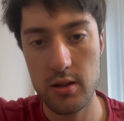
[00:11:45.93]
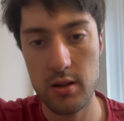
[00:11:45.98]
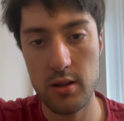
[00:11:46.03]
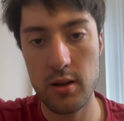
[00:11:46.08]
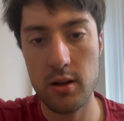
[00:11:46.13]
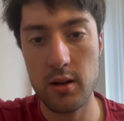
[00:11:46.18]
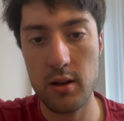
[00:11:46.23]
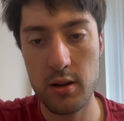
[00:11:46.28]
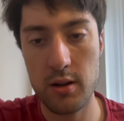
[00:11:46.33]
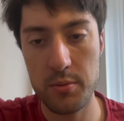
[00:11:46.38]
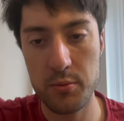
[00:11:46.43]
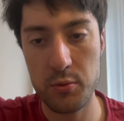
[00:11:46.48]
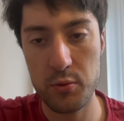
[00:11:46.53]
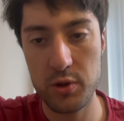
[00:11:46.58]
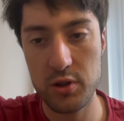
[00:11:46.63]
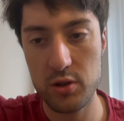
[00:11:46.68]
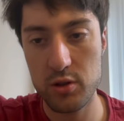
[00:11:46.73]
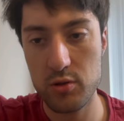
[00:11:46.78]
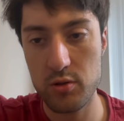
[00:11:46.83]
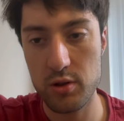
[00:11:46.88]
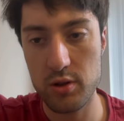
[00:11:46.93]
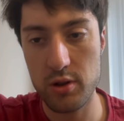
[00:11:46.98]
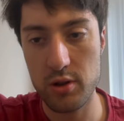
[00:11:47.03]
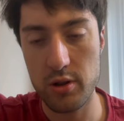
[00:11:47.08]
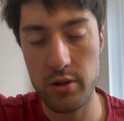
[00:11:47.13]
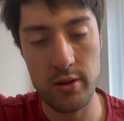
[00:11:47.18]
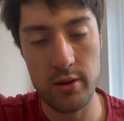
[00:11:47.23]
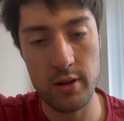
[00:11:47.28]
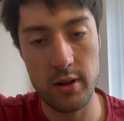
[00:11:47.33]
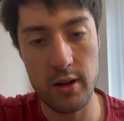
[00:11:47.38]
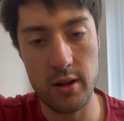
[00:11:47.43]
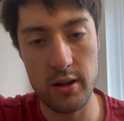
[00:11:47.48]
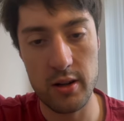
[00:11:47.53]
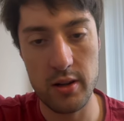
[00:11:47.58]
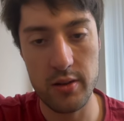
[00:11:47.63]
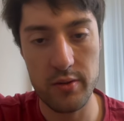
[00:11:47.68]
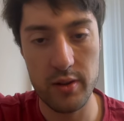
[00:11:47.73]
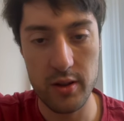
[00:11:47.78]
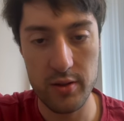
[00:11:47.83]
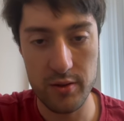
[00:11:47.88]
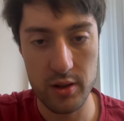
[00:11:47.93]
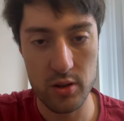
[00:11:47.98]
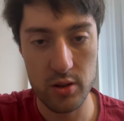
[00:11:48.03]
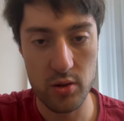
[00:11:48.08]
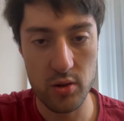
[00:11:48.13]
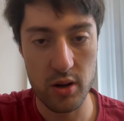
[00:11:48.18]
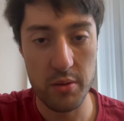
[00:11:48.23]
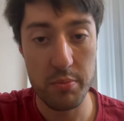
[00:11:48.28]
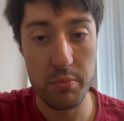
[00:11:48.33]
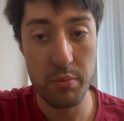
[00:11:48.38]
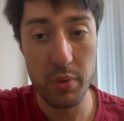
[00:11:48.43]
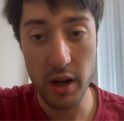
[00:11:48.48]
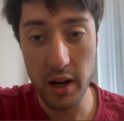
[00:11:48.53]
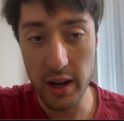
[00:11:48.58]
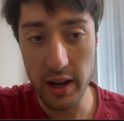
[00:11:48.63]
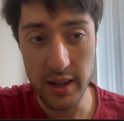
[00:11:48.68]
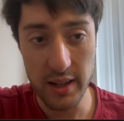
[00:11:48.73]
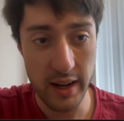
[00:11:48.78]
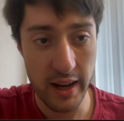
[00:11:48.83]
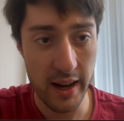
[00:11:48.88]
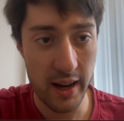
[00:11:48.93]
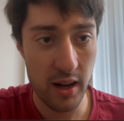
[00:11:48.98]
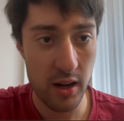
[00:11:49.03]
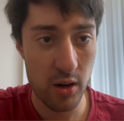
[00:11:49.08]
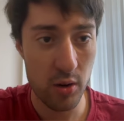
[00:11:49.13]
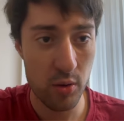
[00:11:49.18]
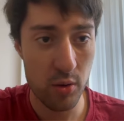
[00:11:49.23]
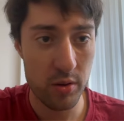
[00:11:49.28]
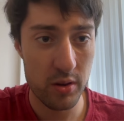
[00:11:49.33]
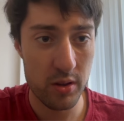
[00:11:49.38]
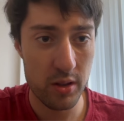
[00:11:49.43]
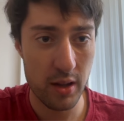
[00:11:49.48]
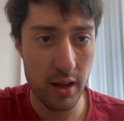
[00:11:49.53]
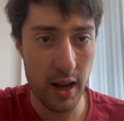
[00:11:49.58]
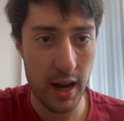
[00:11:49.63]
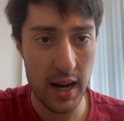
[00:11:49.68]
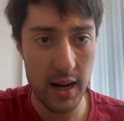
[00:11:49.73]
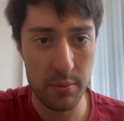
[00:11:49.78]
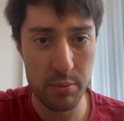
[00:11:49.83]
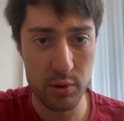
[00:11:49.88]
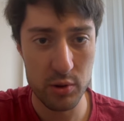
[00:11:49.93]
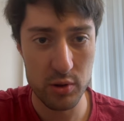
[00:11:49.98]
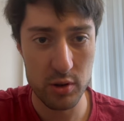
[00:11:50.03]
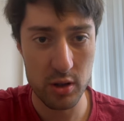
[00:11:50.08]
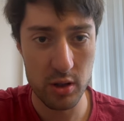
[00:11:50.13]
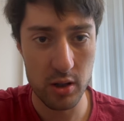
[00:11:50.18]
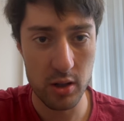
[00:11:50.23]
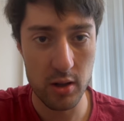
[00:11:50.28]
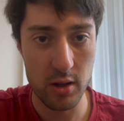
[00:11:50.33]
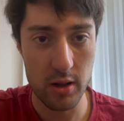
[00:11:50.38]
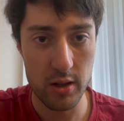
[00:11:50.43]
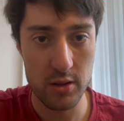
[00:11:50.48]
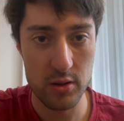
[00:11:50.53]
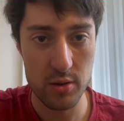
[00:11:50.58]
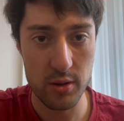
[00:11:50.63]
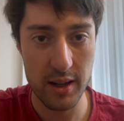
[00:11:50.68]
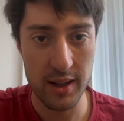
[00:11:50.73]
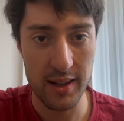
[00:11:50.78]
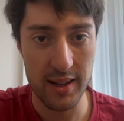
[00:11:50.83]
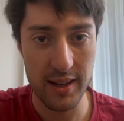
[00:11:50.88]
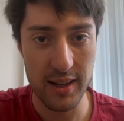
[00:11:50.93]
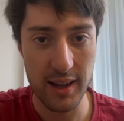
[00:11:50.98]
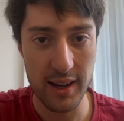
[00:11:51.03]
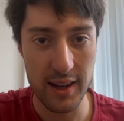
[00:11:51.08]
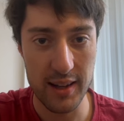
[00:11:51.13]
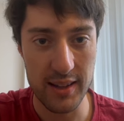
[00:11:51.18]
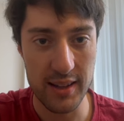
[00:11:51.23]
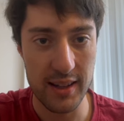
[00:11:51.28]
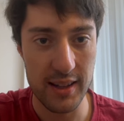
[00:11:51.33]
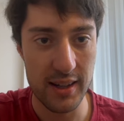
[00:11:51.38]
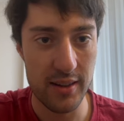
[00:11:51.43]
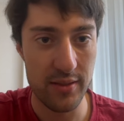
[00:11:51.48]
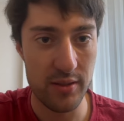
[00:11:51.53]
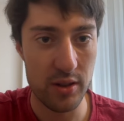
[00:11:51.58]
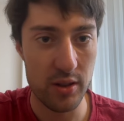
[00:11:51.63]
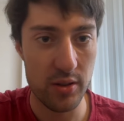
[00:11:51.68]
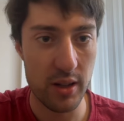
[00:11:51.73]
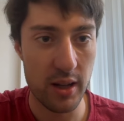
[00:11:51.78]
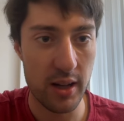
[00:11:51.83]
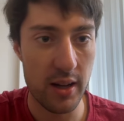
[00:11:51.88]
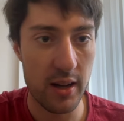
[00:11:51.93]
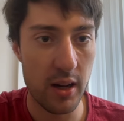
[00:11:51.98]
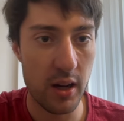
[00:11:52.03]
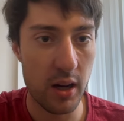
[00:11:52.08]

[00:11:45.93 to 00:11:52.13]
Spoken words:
We just returned not enough inventory, but now the apples are gone, so I can't even do that.